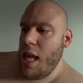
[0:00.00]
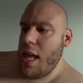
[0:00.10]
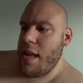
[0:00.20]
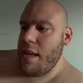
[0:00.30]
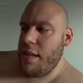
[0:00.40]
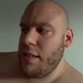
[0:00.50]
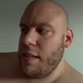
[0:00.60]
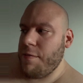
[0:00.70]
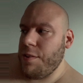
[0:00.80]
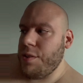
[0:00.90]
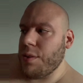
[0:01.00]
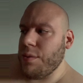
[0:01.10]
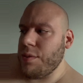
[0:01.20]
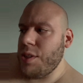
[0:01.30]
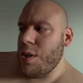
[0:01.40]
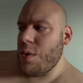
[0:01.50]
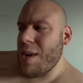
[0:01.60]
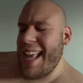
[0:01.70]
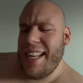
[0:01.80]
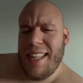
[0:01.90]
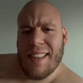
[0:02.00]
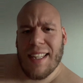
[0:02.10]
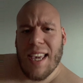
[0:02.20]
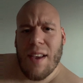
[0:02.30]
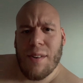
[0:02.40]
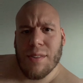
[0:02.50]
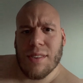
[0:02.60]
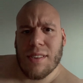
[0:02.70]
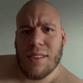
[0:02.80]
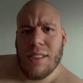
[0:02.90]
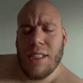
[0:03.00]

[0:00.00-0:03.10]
And if you don't know anything else,